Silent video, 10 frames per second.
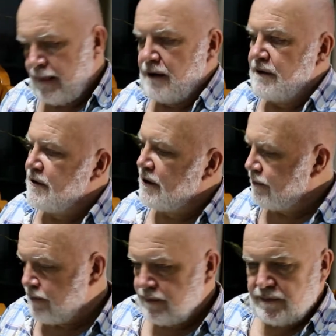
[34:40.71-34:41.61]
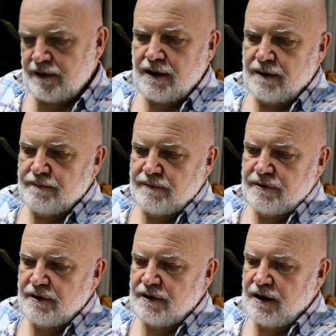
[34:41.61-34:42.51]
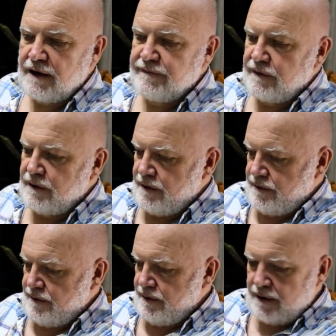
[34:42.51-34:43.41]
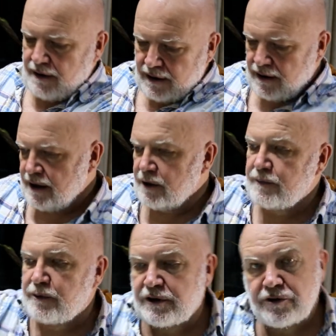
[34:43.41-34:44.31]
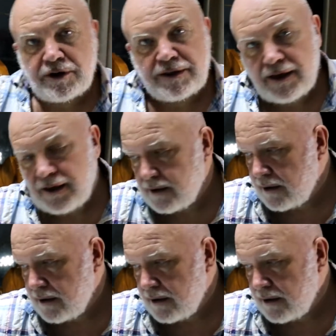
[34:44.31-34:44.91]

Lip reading: So I hope you enjoyed that.